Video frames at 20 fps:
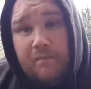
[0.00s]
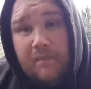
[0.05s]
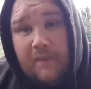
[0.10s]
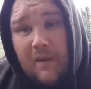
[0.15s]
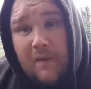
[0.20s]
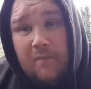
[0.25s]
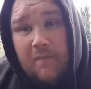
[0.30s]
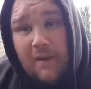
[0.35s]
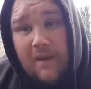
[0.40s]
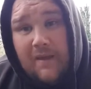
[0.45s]

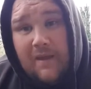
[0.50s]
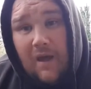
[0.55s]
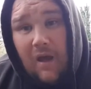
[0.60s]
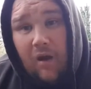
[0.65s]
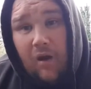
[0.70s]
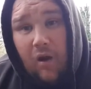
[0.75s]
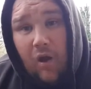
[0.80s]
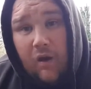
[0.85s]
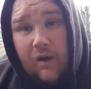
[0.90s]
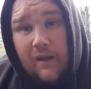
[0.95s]
This makes it
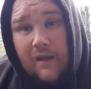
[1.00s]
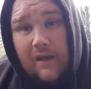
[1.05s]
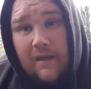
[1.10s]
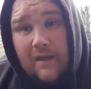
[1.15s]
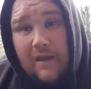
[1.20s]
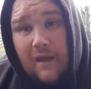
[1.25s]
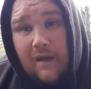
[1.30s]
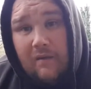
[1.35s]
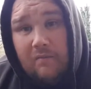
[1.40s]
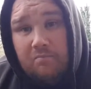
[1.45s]
a lot
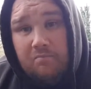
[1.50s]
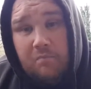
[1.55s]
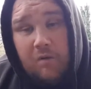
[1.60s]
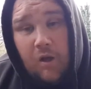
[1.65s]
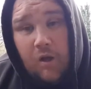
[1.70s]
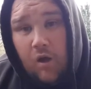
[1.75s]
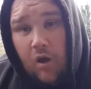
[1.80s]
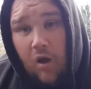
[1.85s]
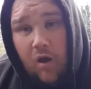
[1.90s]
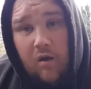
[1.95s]
easier.
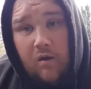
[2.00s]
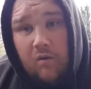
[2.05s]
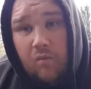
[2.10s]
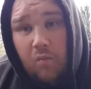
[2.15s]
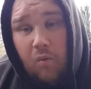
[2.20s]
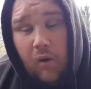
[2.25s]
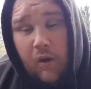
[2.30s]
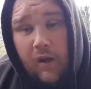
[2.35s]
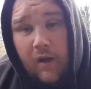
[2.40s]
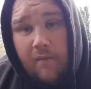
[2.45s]
You're not
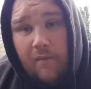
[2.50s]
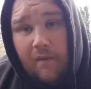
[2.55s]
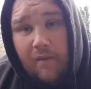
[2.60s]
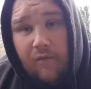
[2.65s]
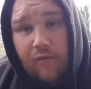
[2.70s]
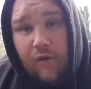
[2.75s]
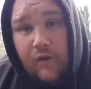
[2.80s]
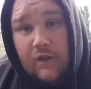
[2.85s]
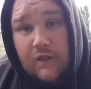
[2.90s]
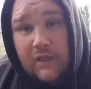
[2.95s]
worrying about
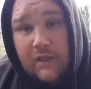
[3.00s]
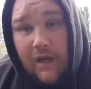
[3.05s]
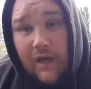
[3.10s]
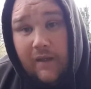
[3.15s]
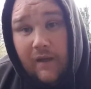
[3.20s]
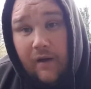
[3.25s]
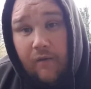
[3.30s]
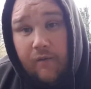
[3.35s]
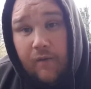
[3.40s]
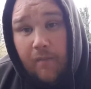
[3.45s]
the fish
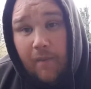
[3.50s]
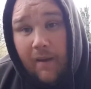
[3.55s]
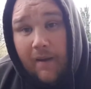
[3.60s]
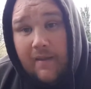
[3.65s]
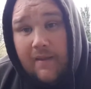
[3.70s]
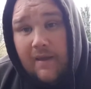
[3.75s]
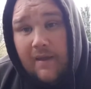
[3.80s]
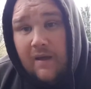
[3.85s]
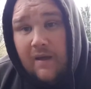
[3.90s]
sliding off the mat.